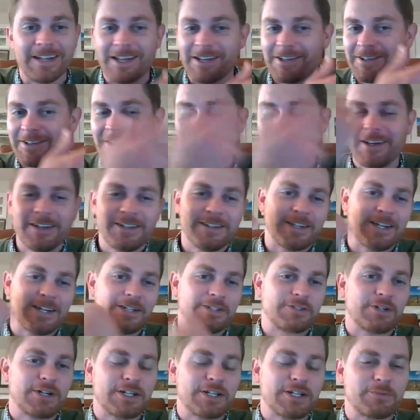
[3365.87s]
and
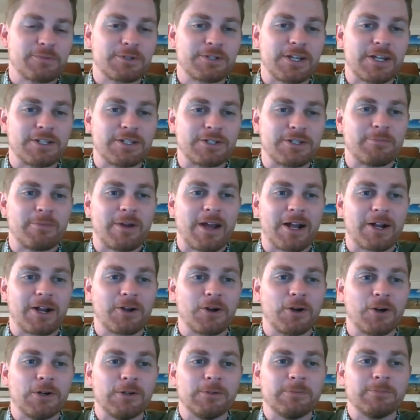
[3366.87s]
that transportation back
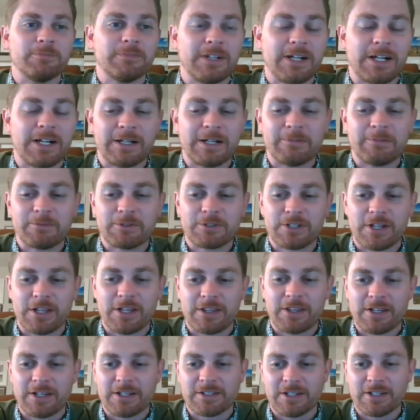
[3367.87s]
home, um, which I
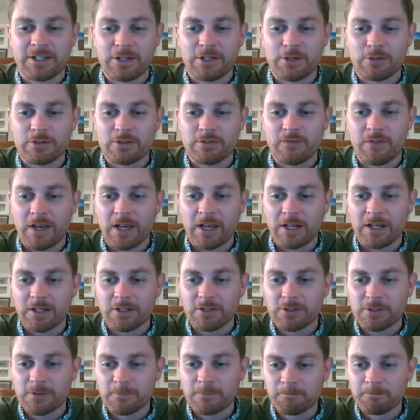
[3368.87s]
think is a huge
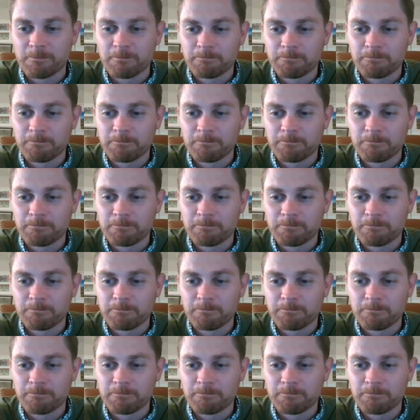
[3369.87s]
advantage.